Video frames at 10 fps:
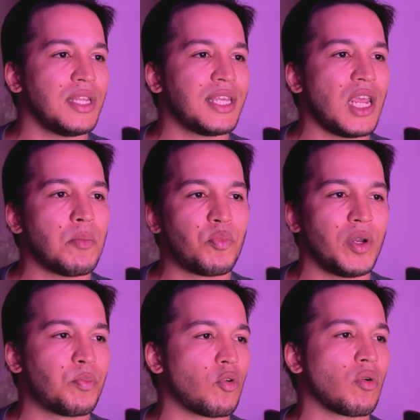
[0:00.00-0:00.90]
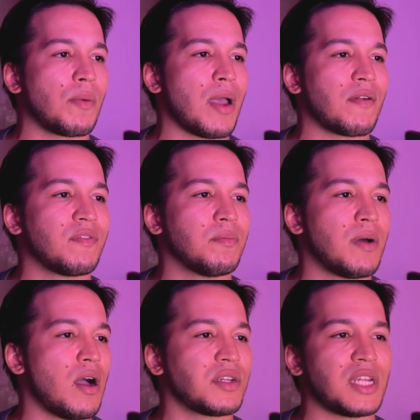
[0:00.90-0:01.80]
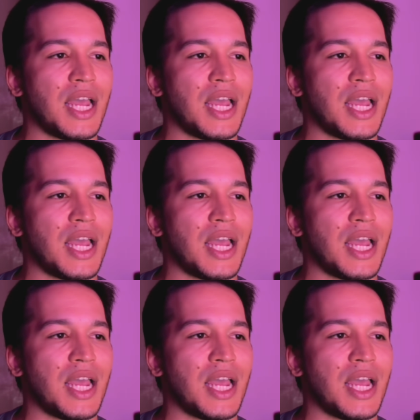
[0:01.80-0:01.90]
It came pre-programmed out of the box.